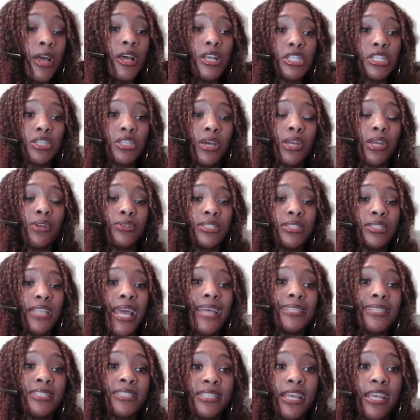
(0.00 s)
So it'll
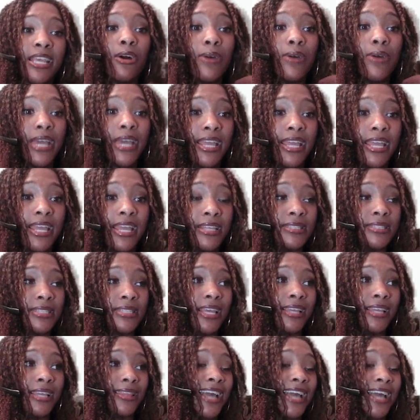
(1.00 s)
say sale ends
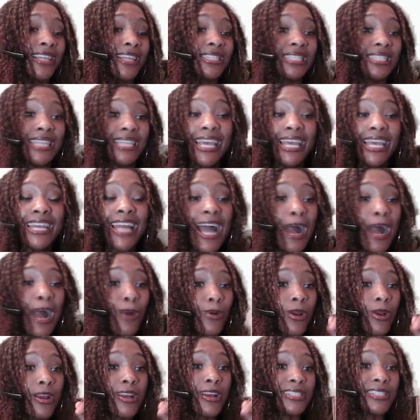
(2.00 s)
in like 10
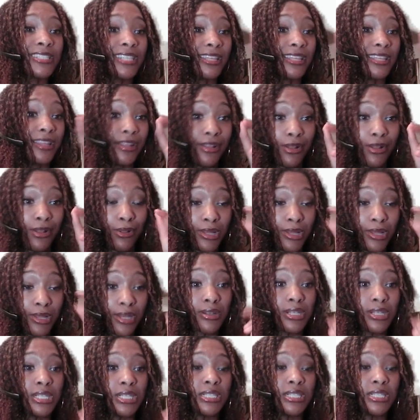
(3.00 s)
hours, and then they'll
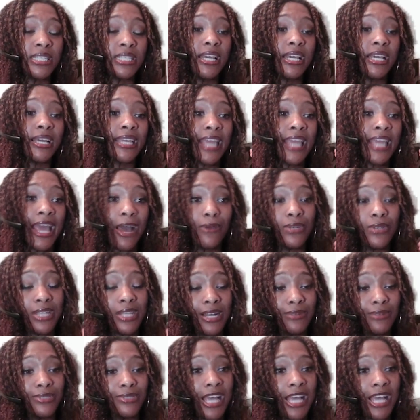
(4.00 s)
literally see a
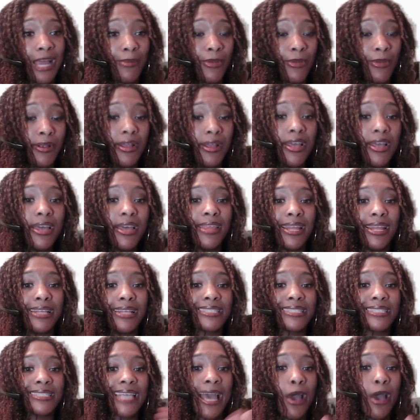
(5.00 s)
countdown timer that
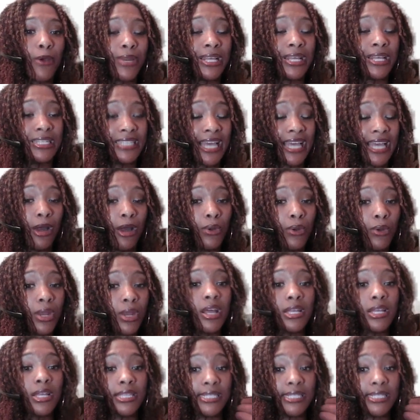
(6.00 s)
is counting down the